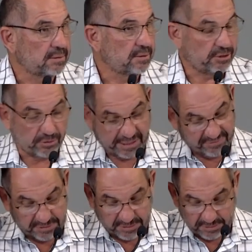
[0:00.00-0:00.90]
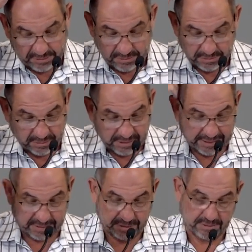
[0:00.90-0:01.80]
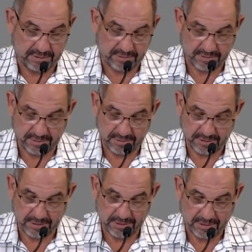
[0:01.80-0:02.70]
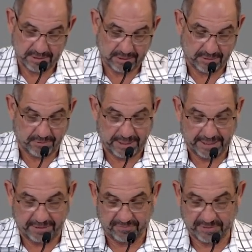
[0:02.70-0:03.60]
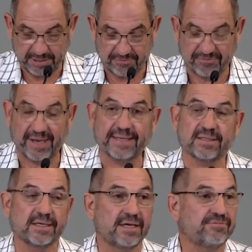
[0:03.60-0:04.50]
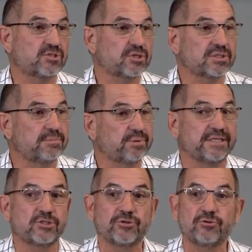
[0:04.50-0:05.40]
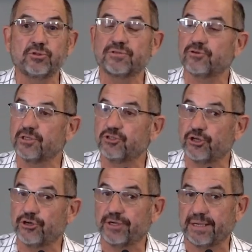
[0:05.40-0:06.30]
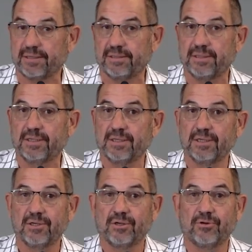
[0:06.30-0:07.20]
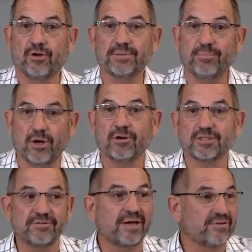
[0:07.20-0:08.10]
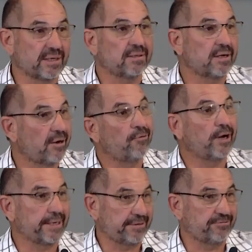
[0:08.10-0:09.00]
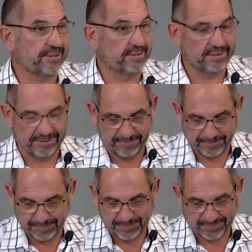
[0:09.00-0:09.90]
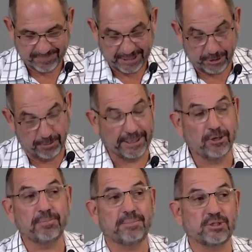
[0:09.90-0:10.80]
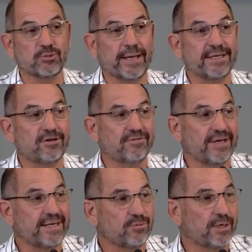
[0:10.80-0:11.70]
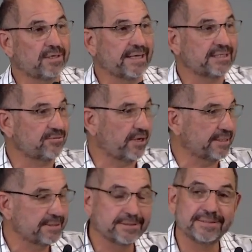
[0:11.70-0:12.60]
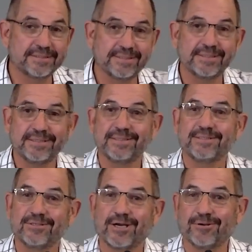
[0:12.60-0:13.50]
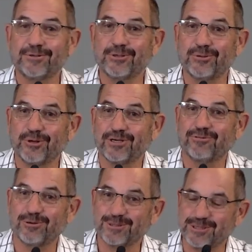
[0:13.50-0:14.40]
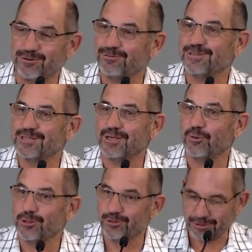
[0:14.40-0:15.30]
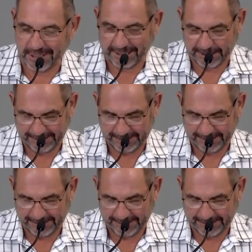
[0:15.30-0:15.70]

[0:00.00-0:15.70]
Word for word: You haven't yet arrived. In fact, the gifts are simply tools for the journey, not marks of having arrived. Now, you may not be persuaded of that. Well, that's fine. Go and do the work for yourself and see what you think.